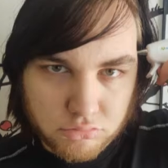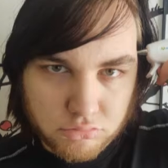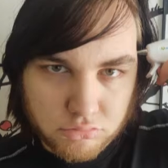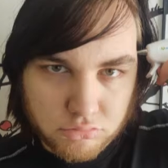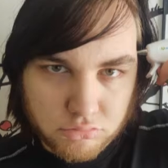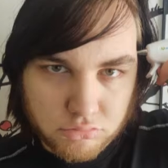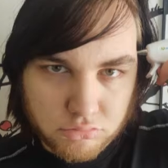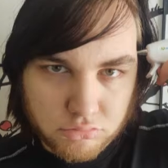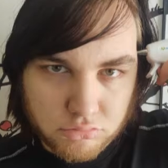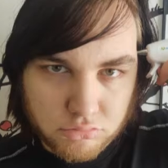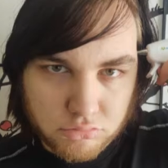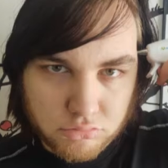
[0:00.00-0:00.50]

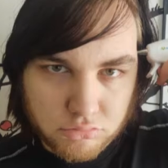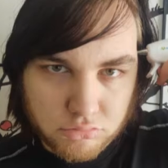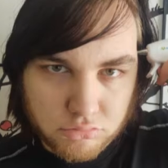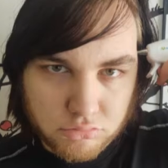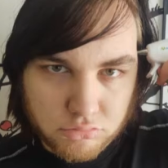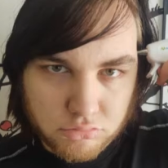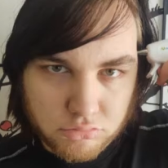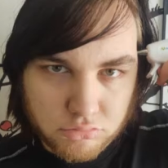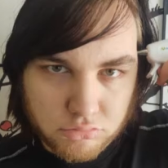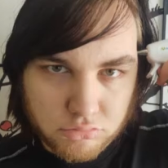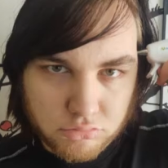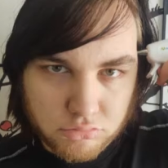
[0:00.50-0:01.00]

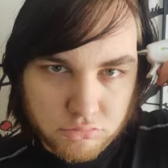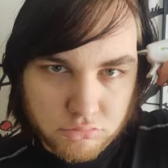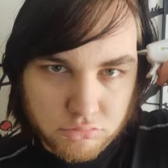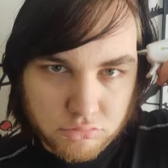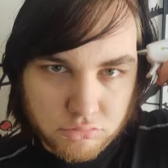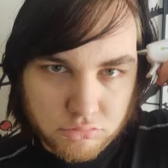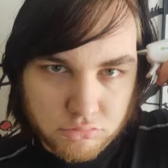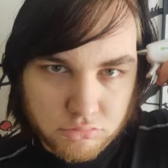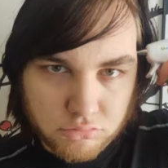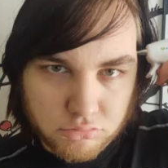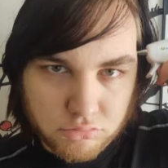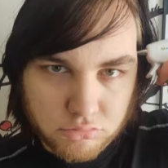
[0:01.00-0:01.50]

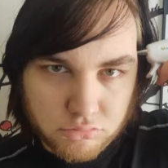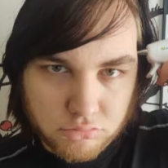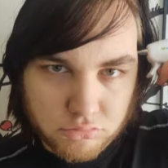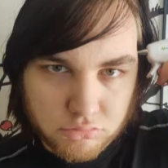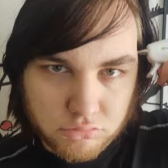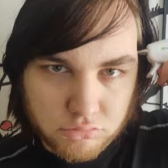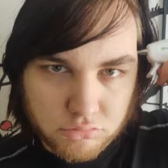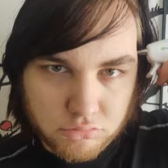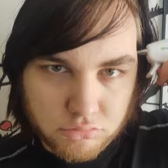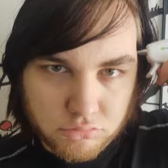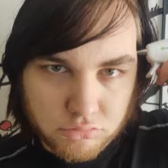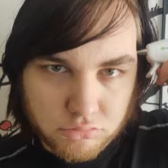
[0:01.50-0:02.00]

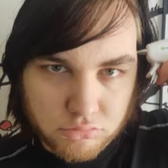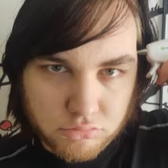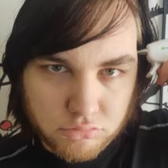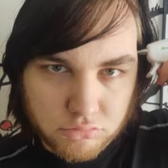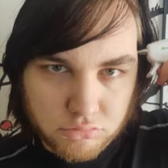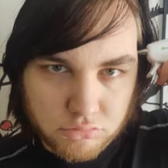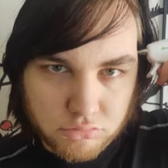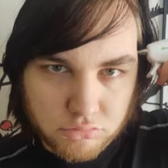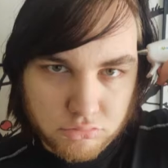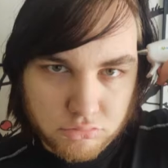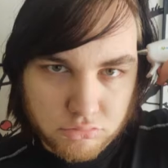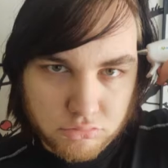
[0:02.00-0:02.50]

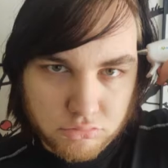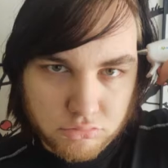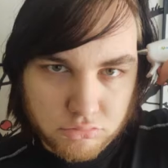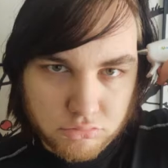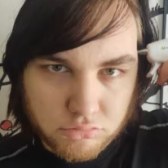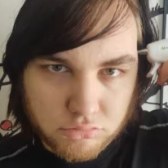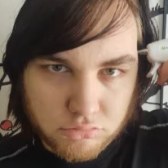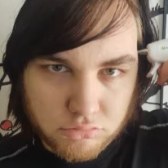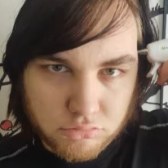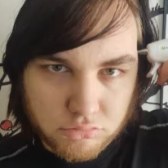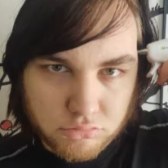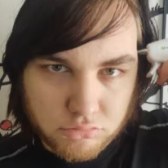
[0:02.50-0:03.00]

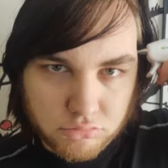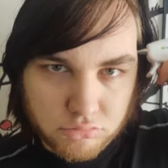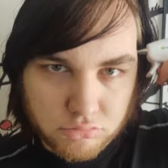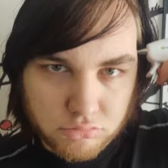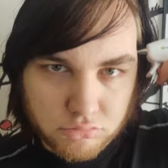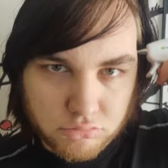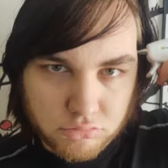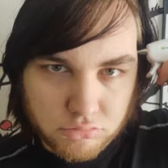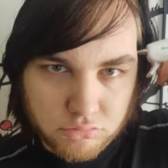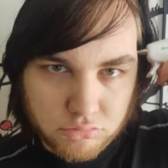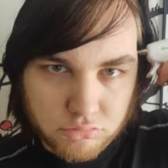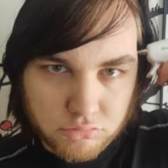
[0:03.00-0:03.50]

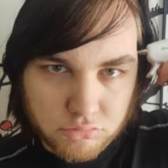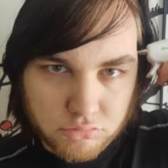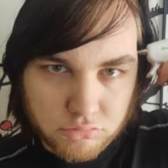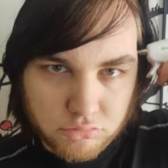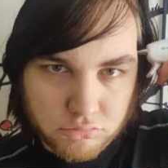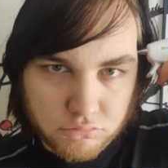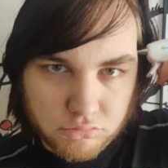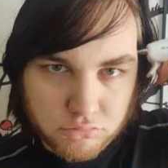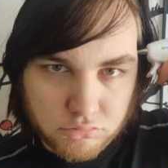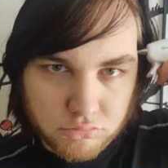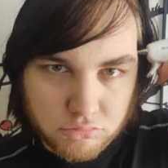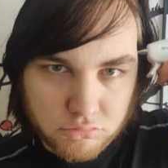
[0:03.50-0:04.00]

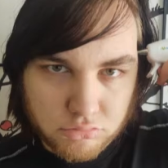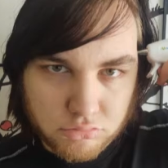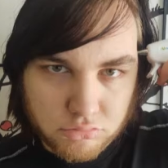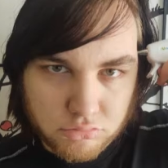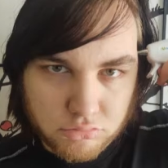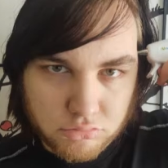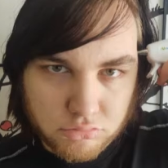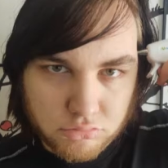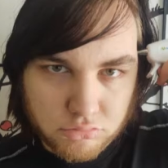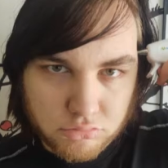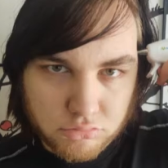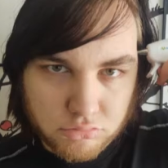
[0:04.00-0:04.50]

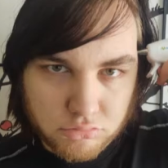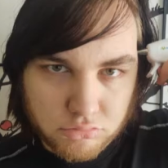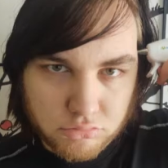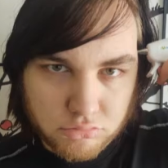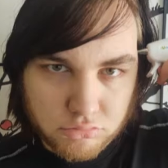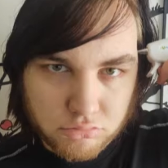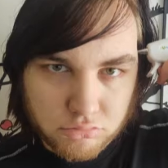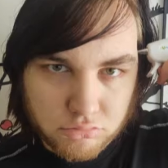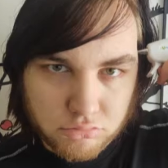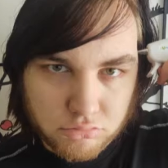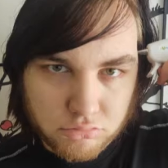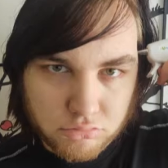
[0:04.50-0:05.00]

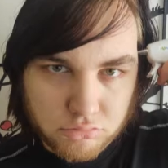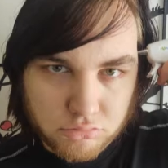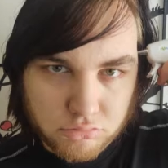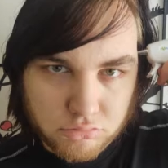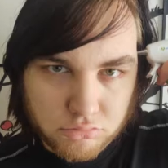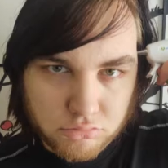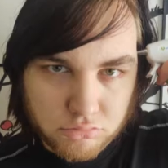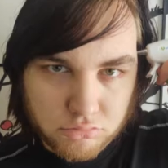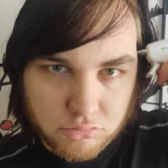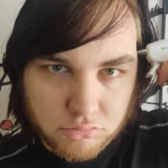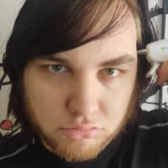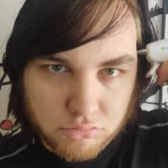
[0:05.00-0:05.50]

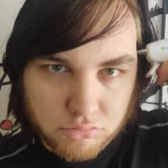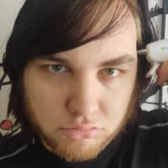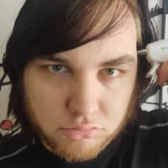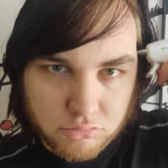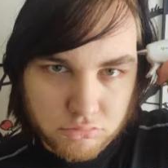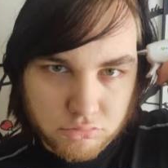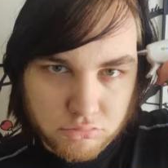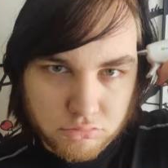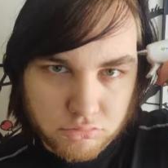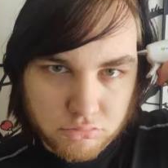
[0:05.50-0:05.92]
(no lip movement)